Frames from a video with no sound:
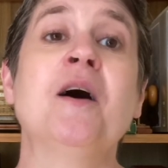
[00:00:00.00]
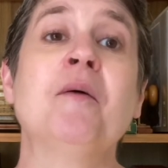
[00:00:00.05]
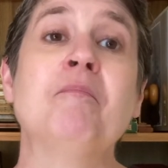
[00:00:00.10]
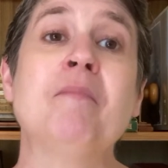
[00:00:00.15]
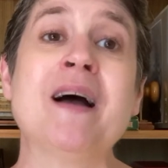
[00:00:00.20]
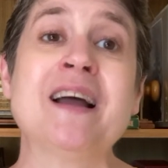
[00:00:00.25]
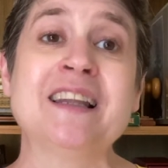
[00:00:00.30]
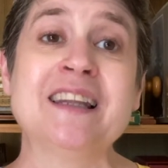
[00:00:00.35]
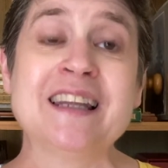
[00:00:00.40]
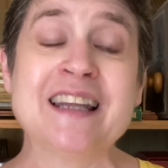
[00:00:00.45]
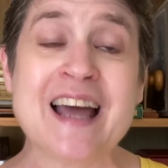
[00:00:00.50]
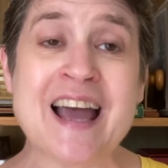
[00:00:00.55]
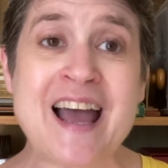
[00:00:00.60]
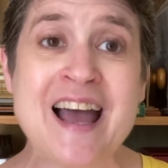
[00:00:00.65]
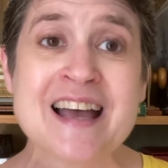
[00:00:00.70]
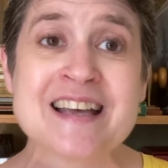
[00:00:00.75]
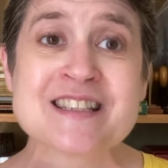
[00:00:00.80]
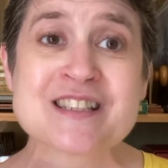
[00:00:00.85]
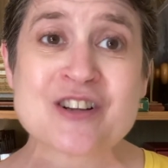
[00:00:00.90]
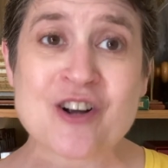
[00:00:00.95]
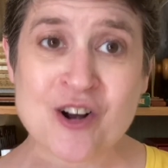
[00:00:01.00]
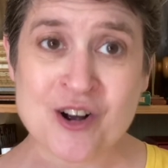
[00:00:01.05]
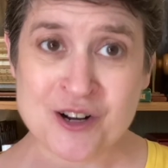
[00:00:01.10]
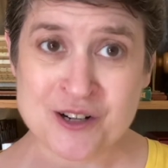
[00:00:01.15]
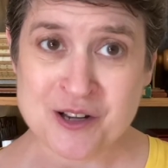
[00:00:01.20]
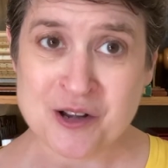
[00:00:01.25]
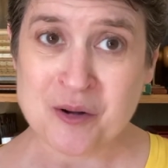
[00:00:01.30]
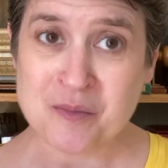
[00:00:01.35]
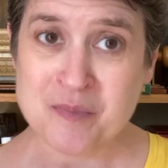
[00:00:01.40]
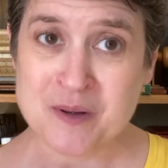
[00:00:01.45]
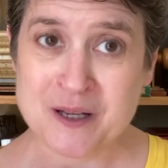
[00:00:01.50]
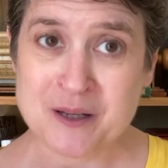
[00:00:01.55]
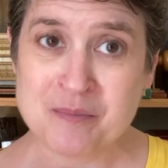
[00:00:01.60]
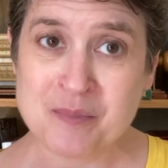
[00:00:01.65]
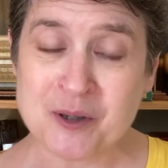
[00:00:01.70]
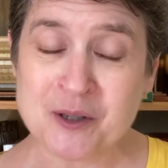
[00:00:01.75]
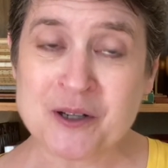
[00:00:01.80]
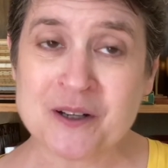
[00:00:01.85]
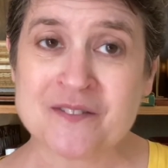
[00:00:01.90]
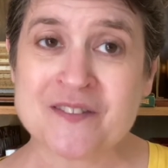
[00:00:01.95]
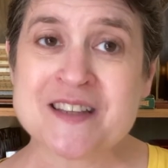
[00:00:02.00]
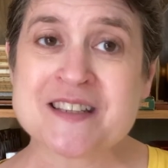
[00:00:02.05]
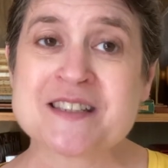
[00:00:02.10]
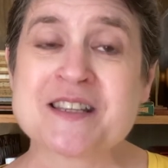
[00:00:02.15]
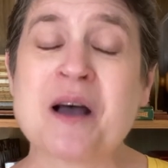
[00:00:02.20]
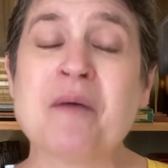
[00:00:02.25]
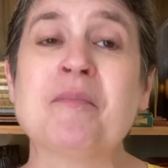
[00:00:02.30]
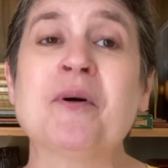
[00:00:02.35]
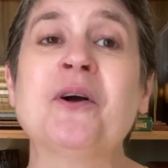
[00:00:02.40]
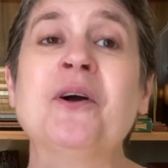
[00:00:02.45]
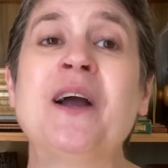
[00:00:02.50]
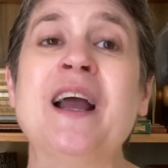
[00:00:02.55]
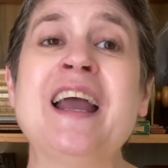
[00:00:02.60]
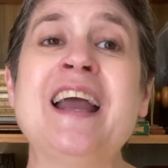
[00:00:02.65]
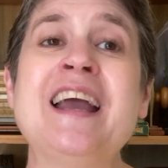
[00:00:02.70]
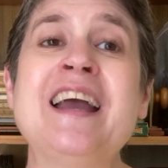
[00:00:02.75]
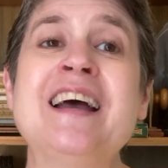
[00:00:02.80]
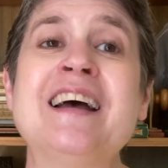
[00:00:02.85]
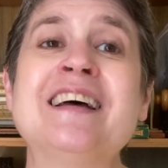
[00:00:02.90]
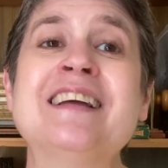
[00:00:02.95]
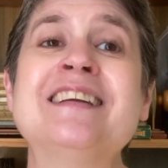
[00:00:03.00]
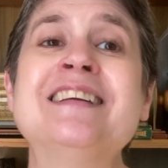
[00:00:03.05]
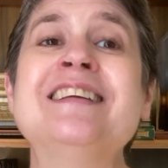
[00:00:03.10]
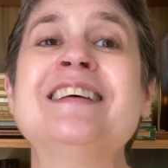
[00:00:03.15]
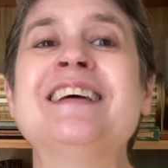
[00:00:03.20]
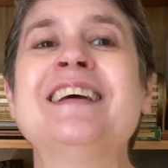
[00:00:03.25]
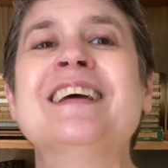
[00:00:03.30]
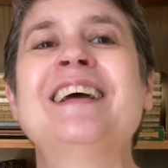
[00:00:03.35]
my last audio big book of the summer, and